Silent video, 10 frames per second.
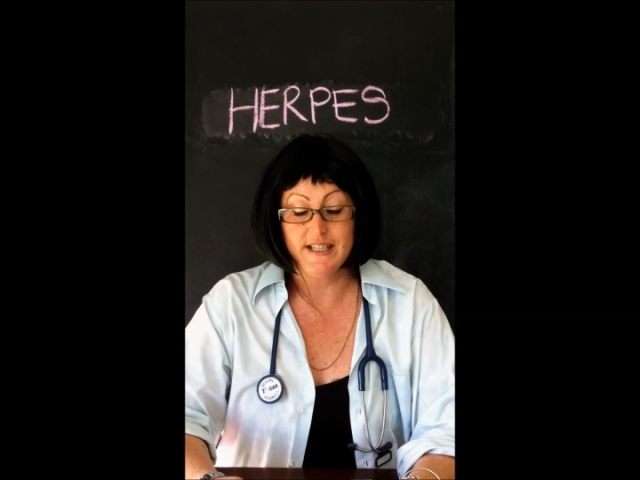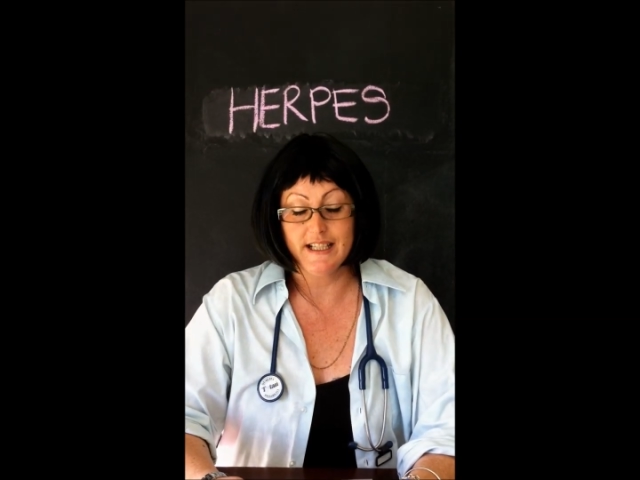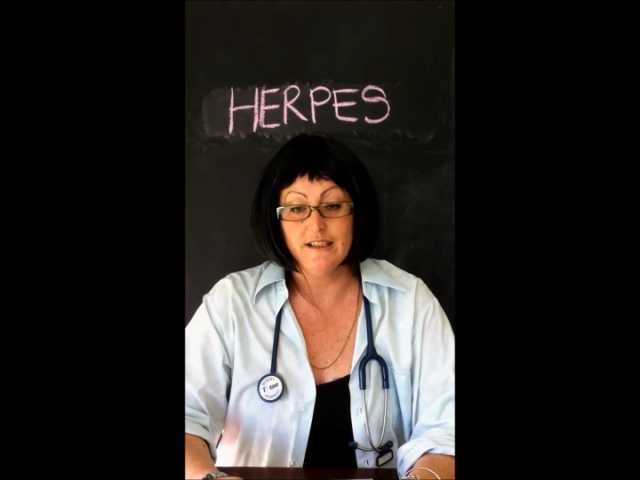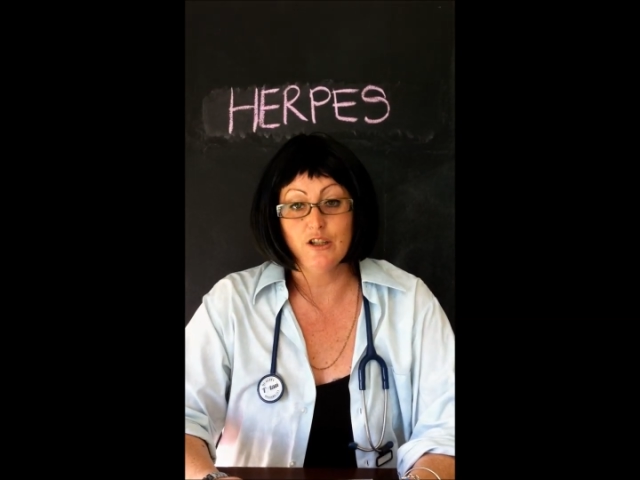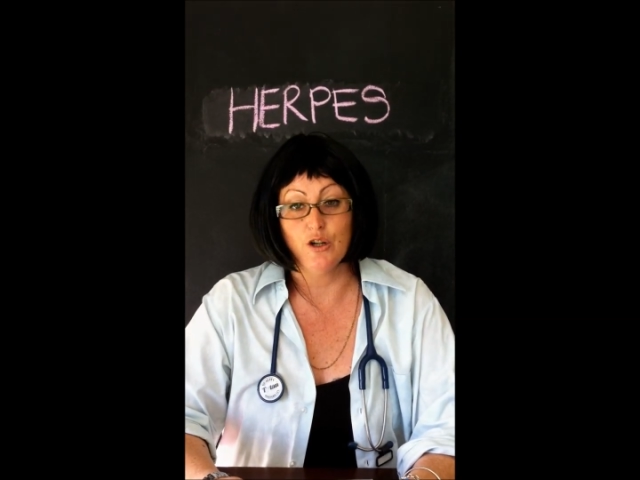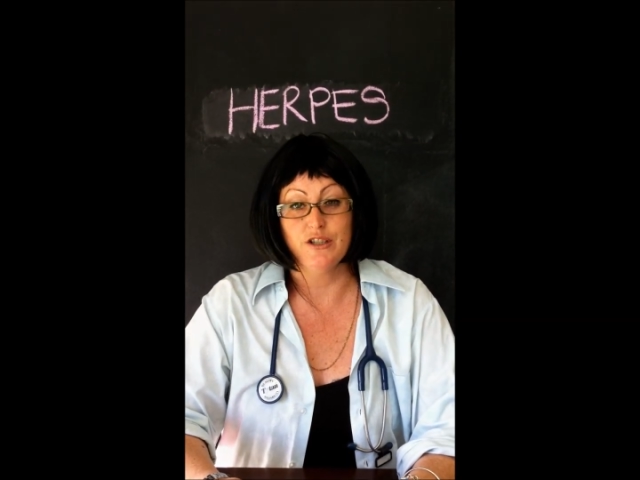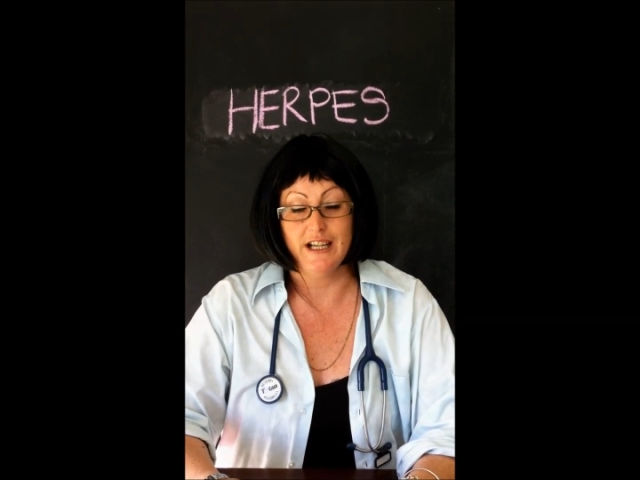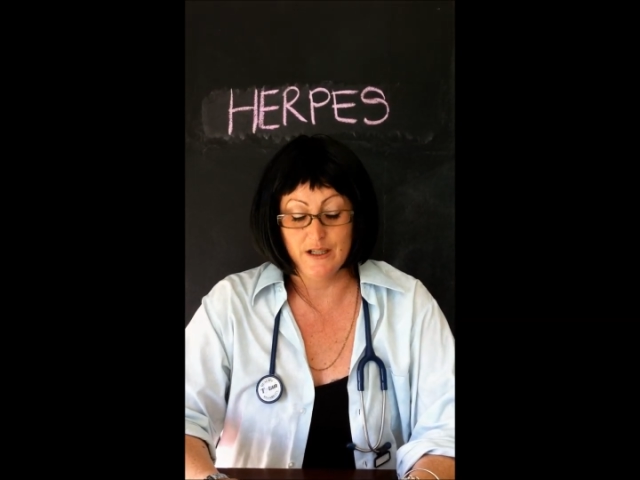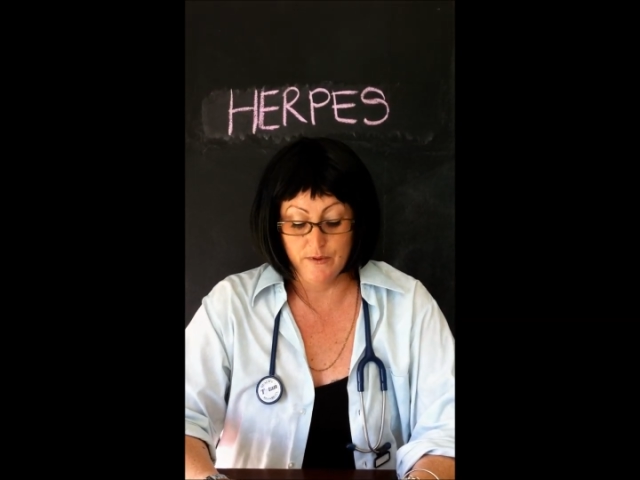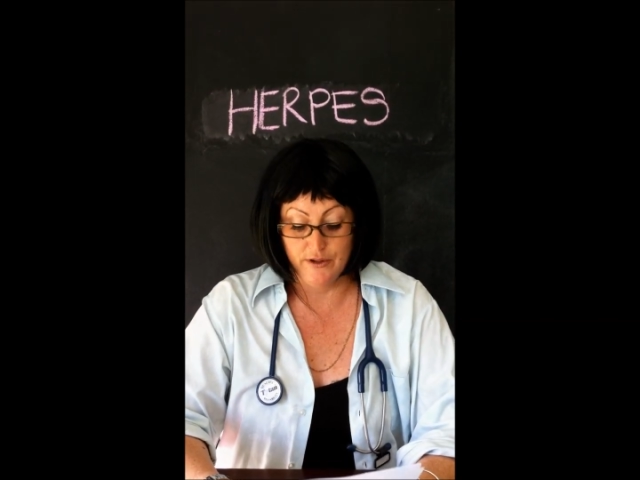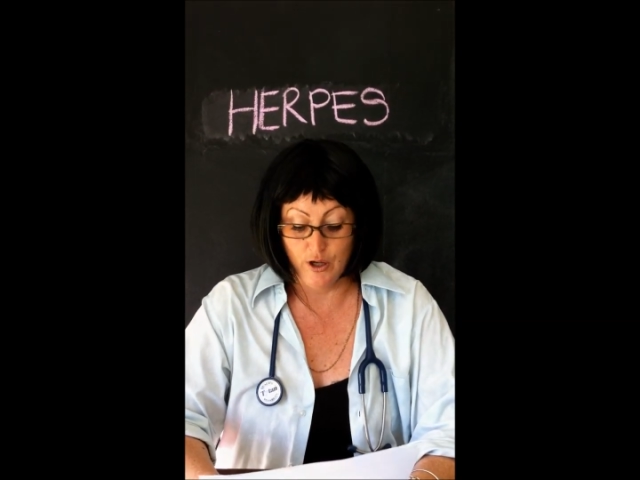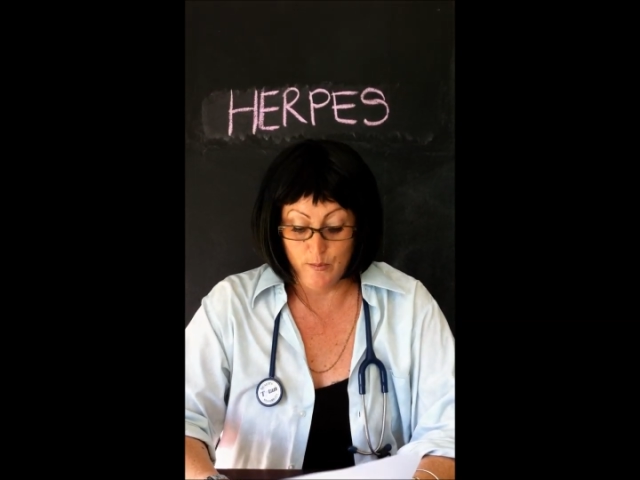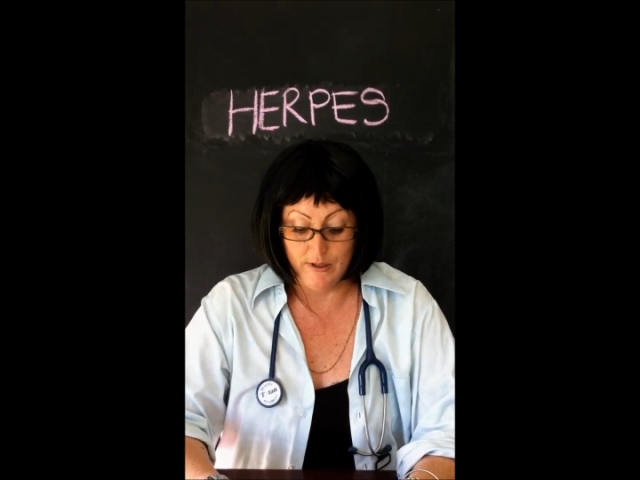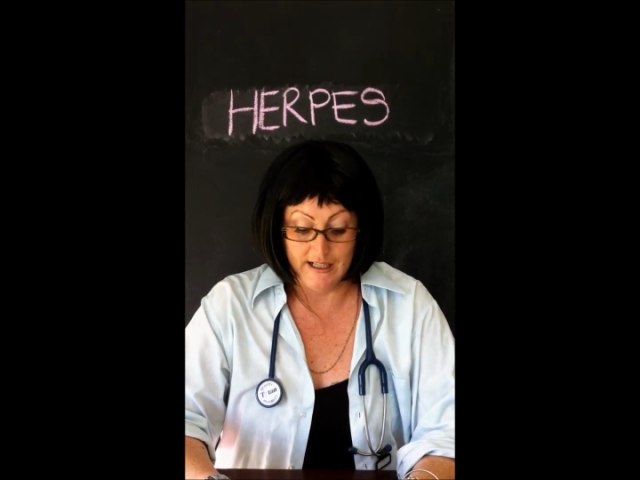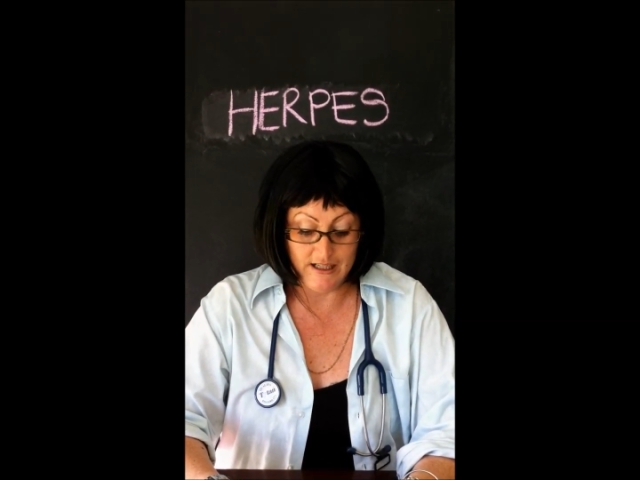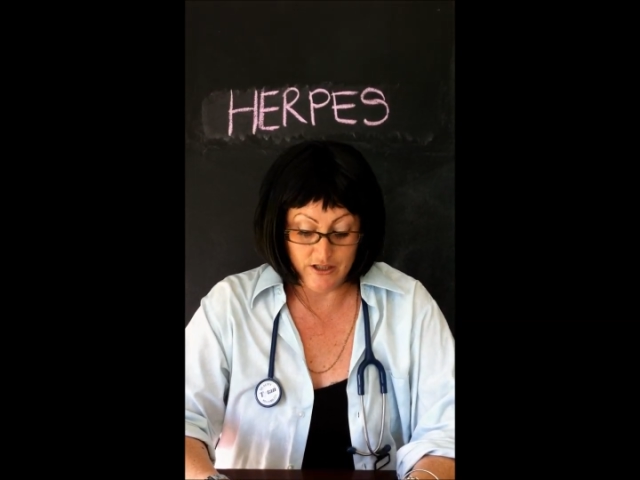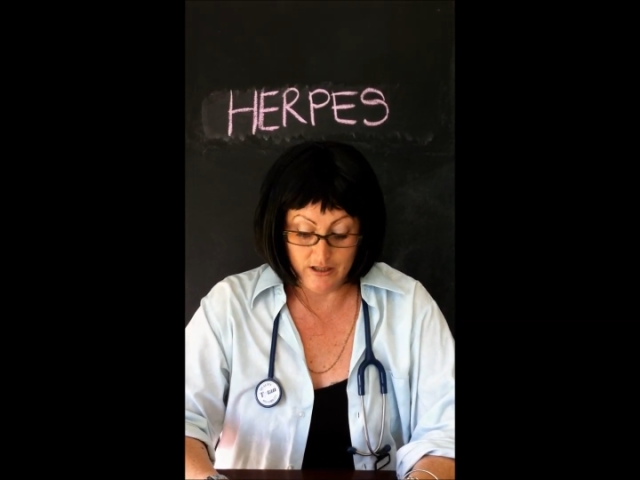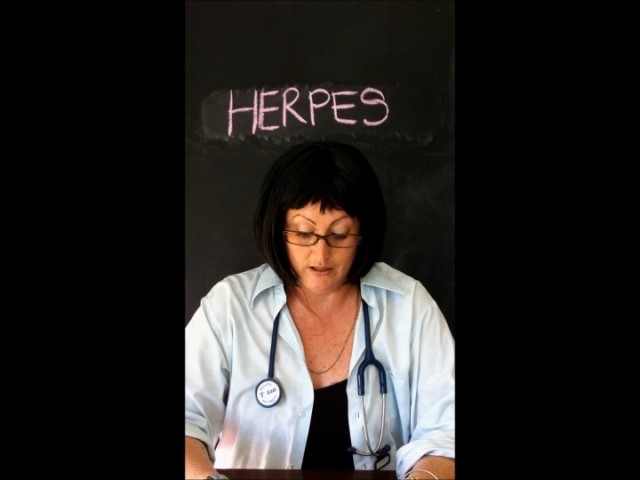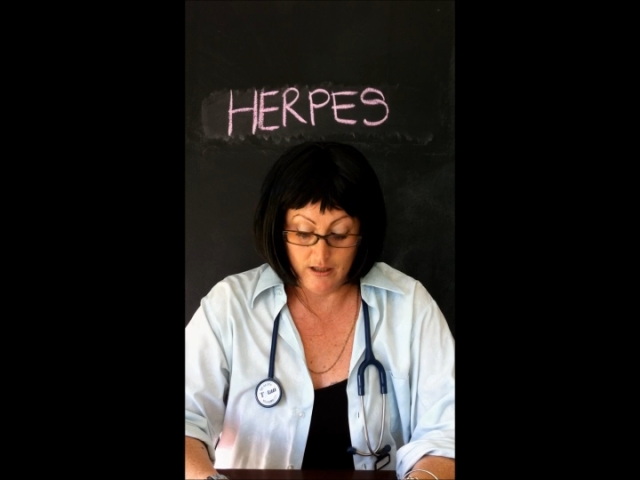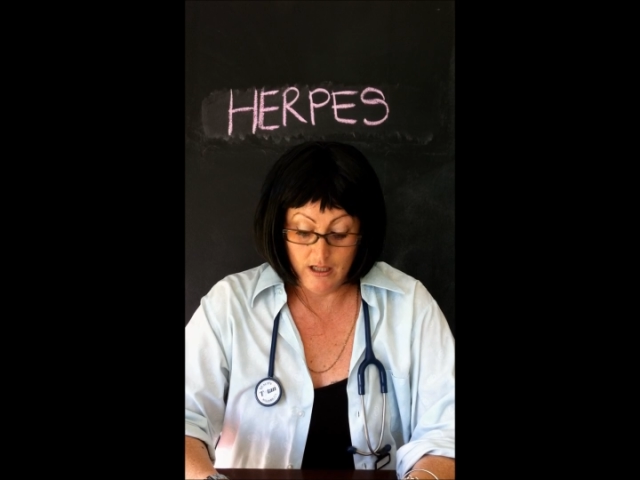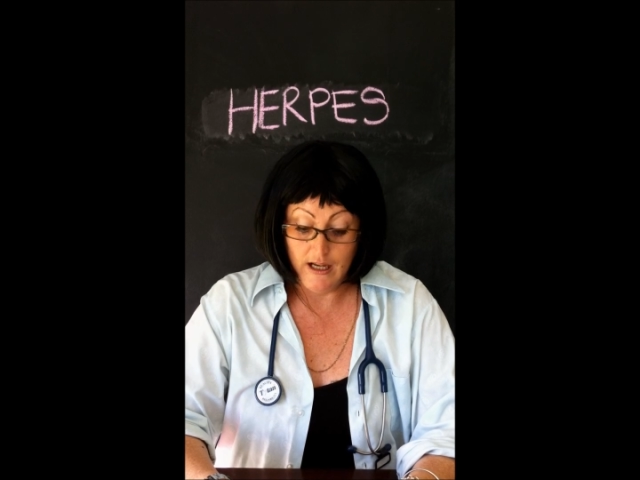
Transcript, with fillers: skin contact with an open lesion,